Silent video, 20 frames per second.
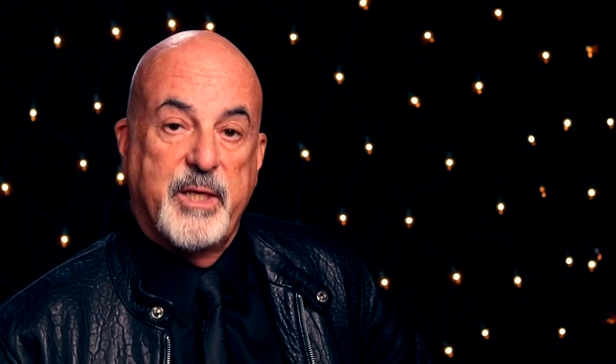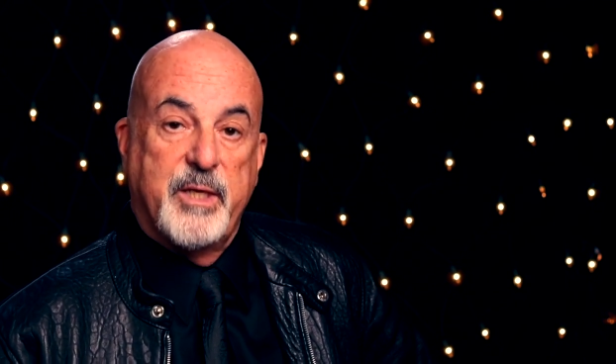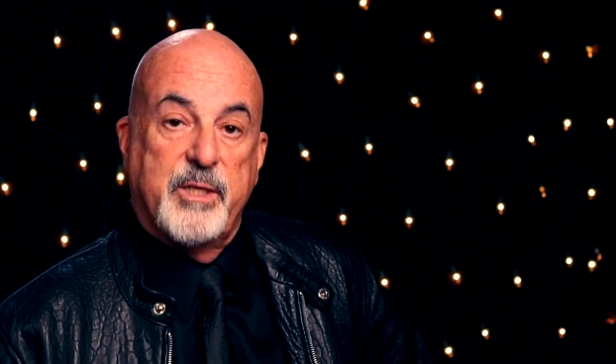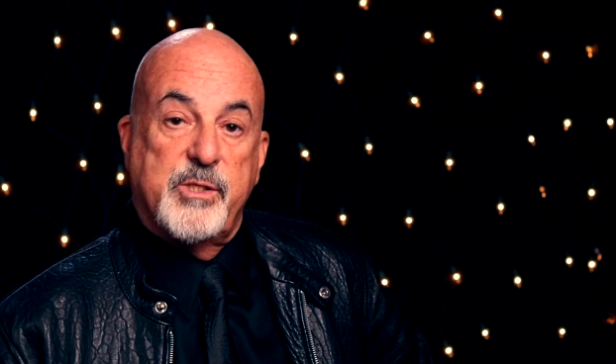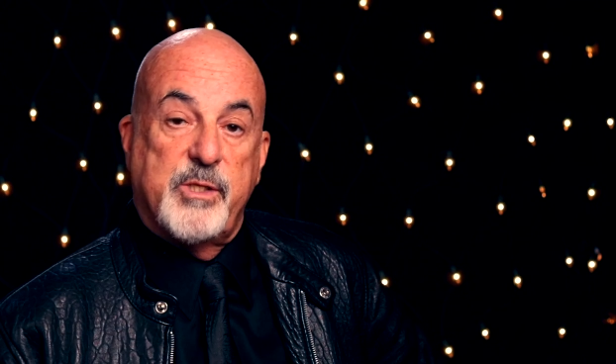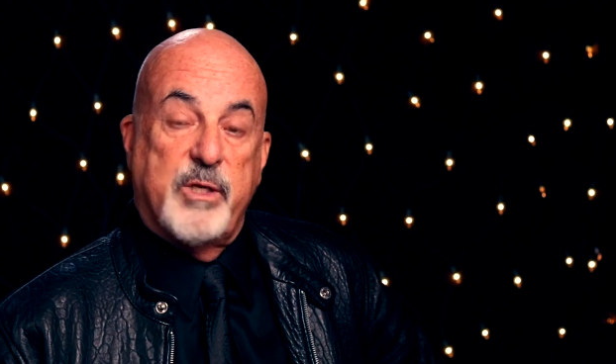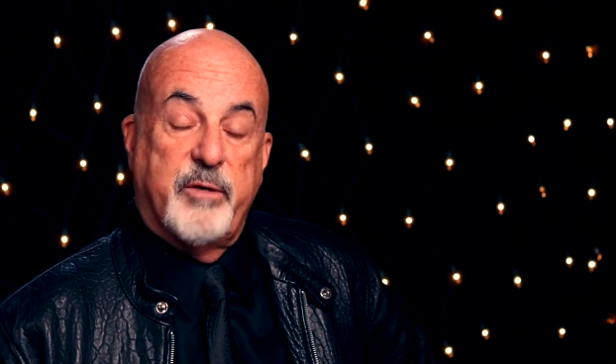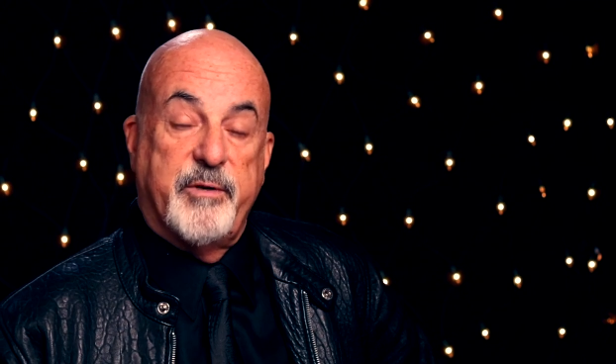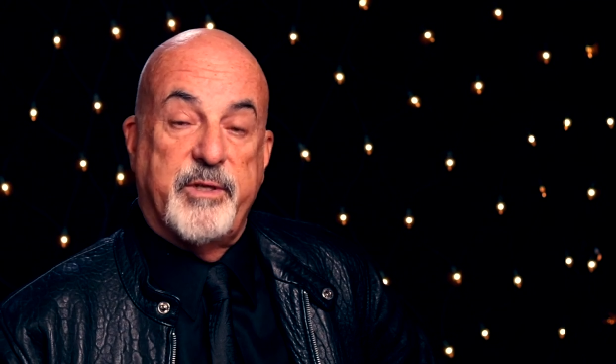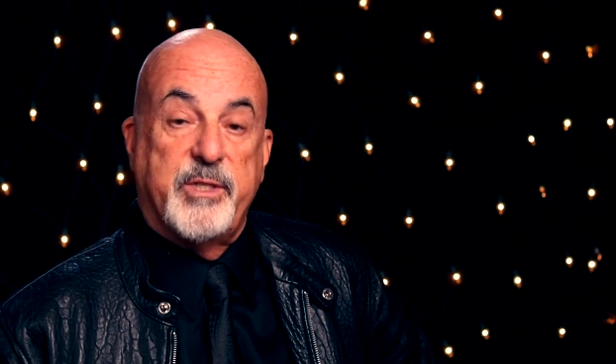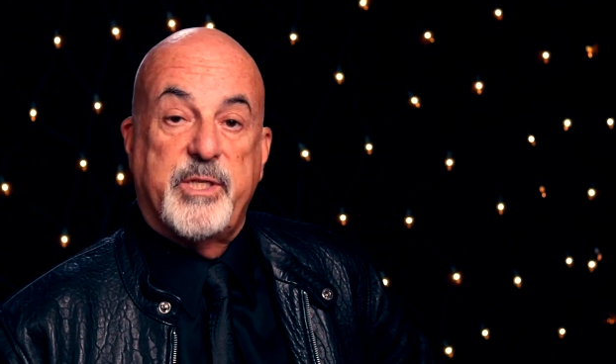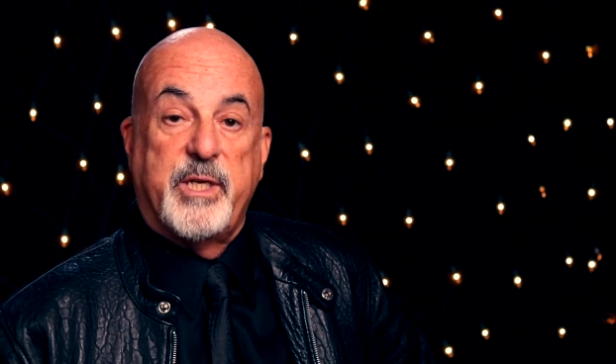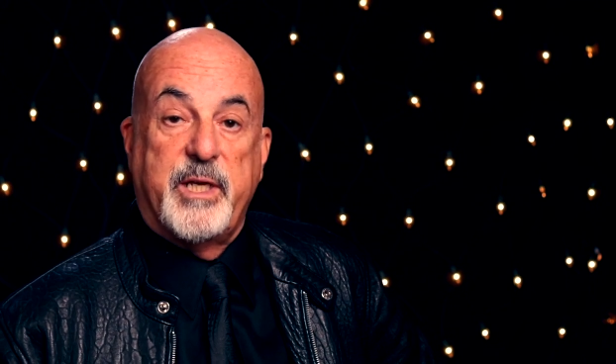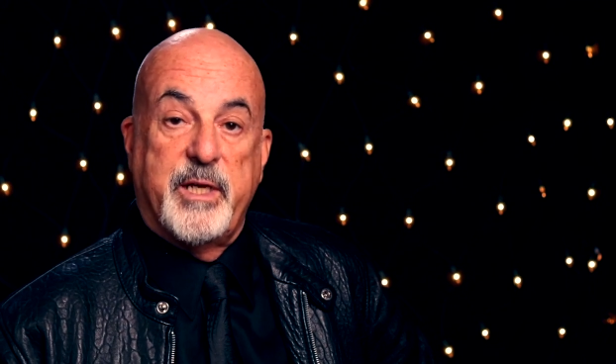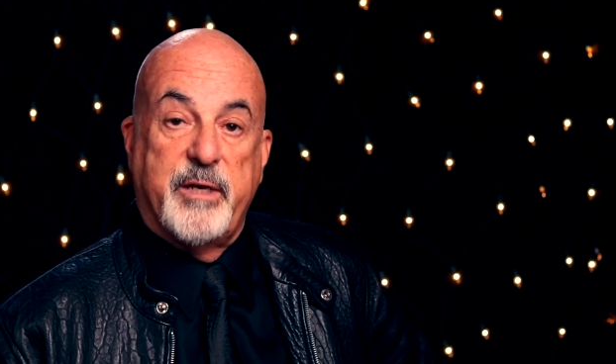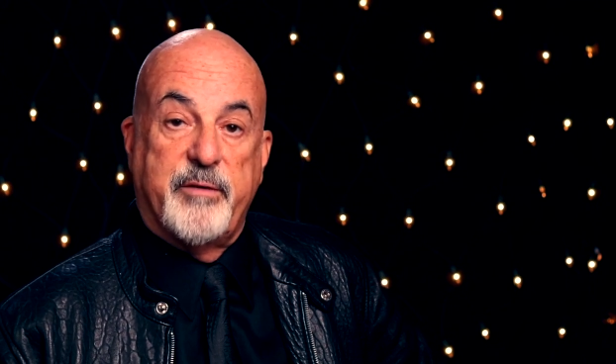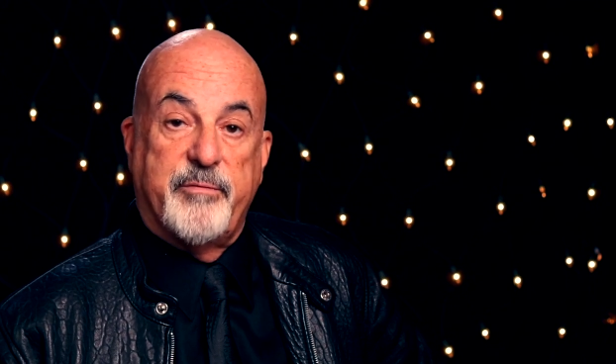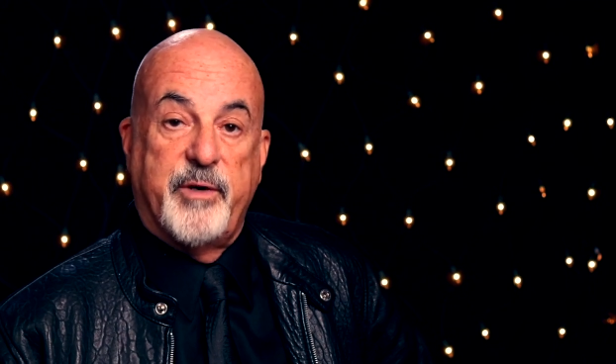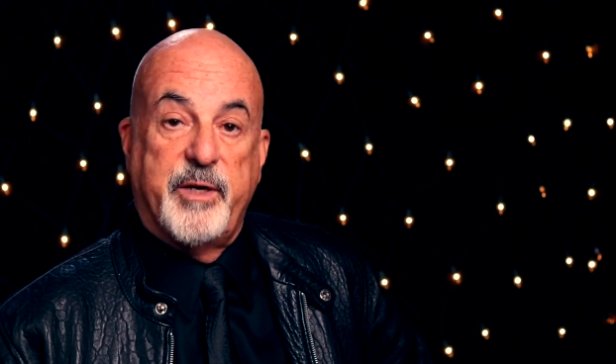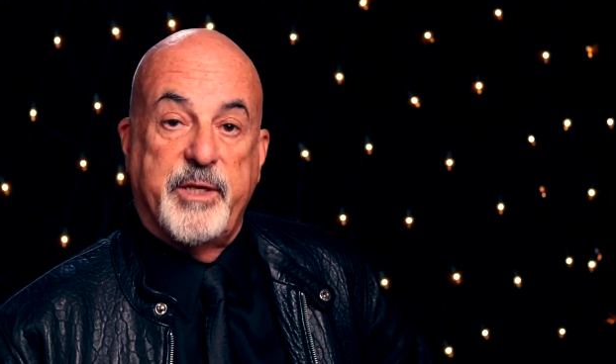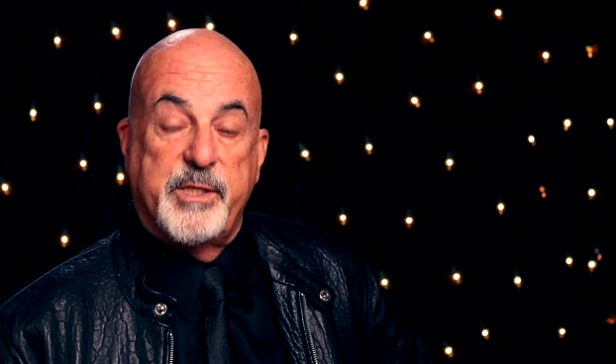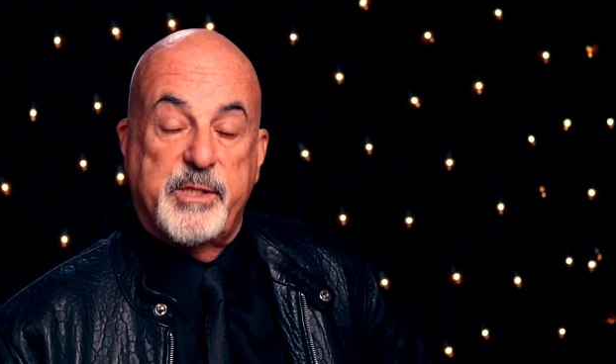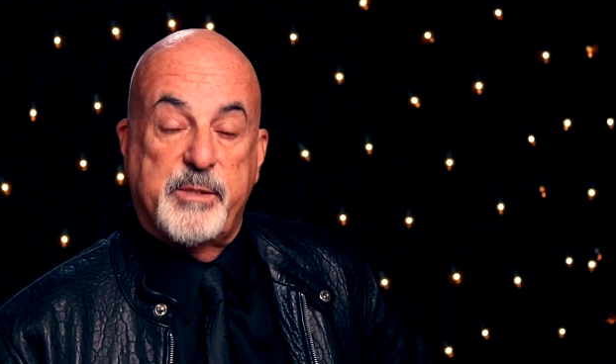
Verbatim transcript: So eventually, I find a